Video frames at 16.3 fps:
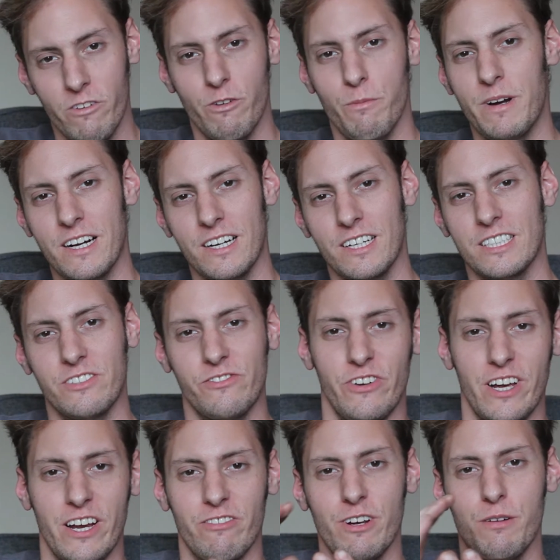of America's
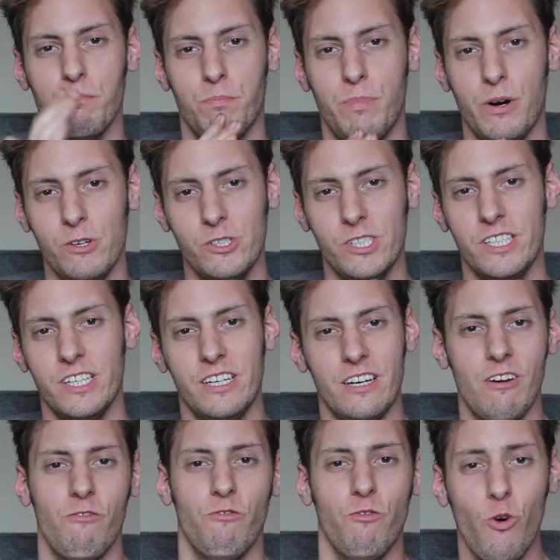favorite,
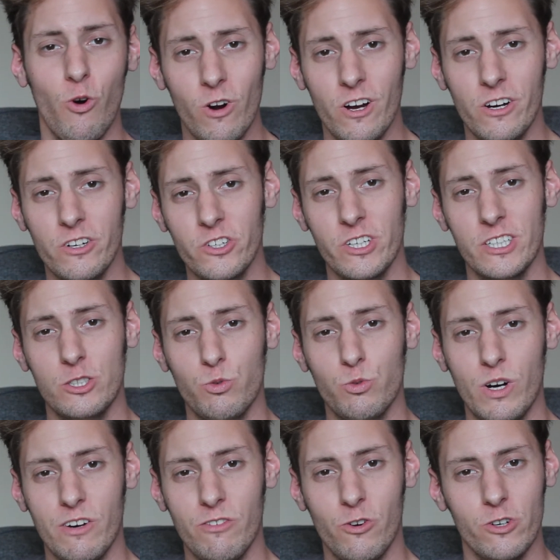boasting
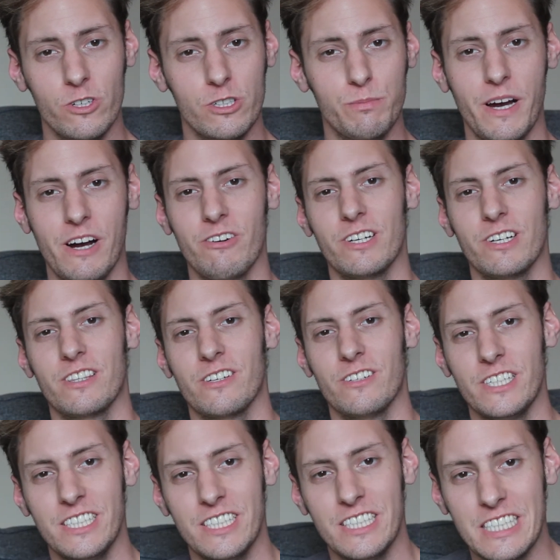412 horsepower at
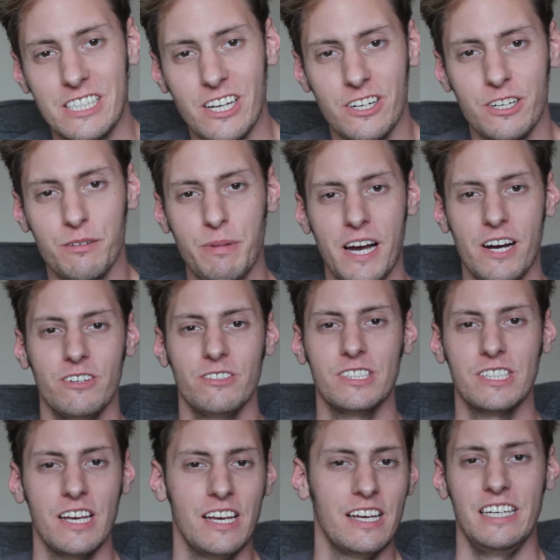3,600
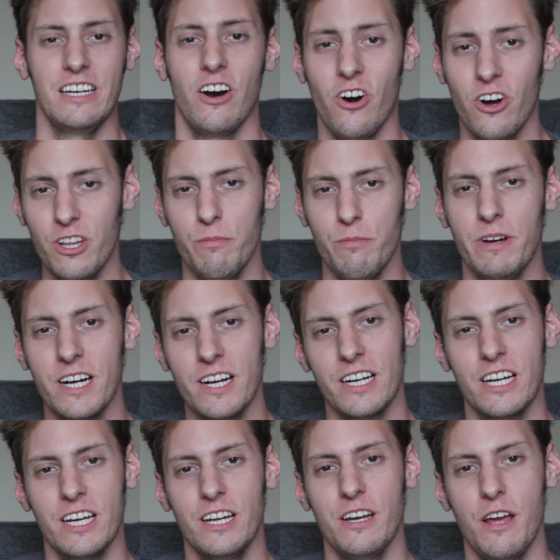pounds. The
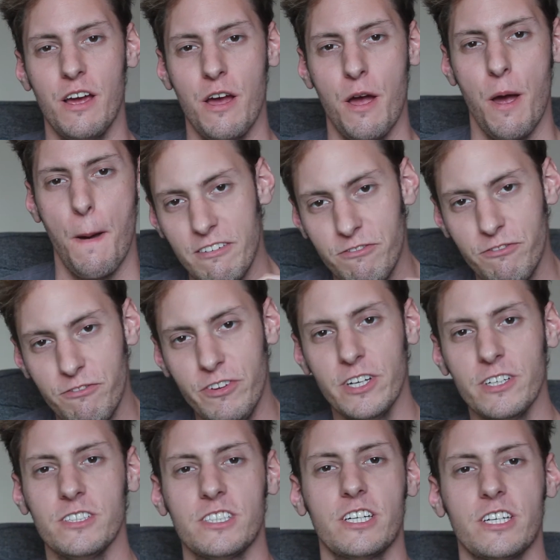All-American, a
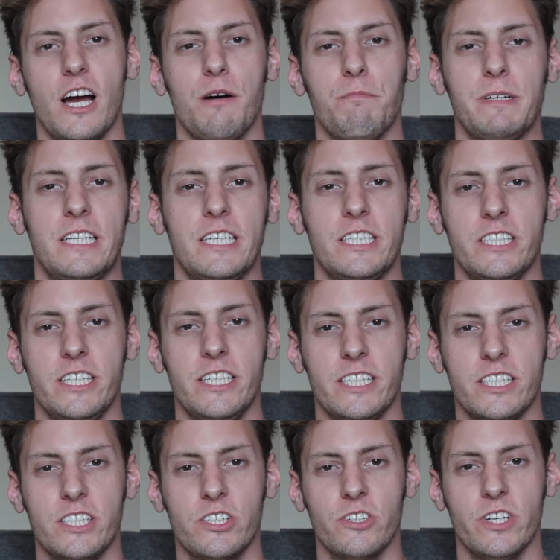fierce competition
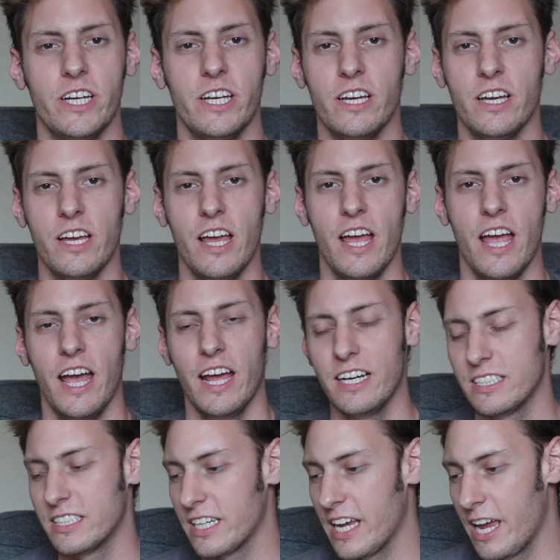history, and
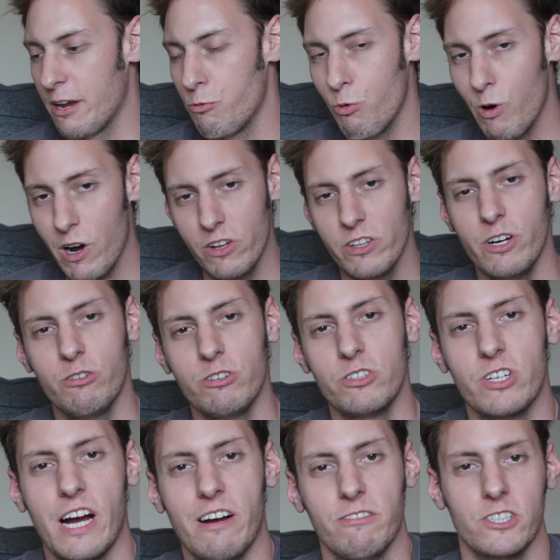it's a well-known
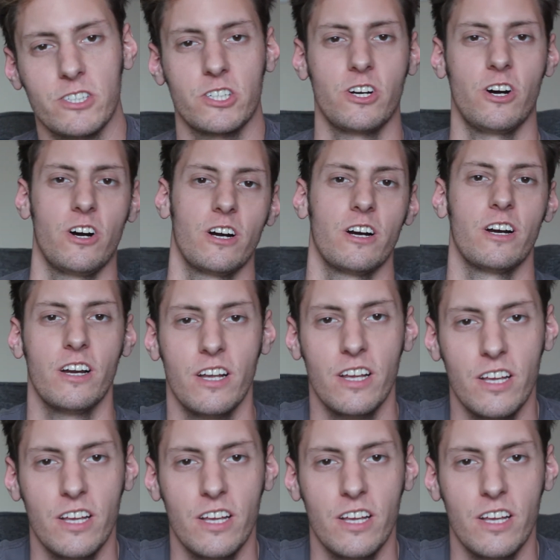driver's car.